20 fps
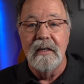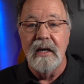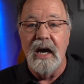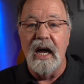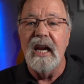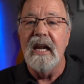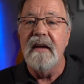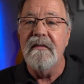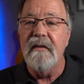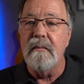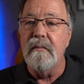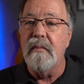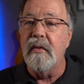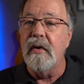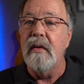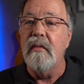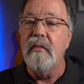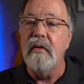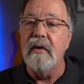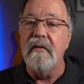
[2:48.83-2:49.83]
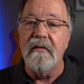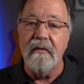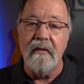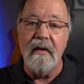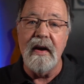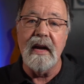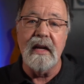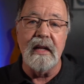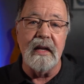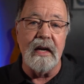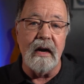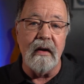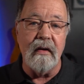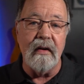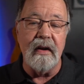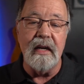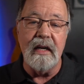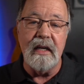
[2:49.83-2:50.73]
I live in Brentwood, Franklin area,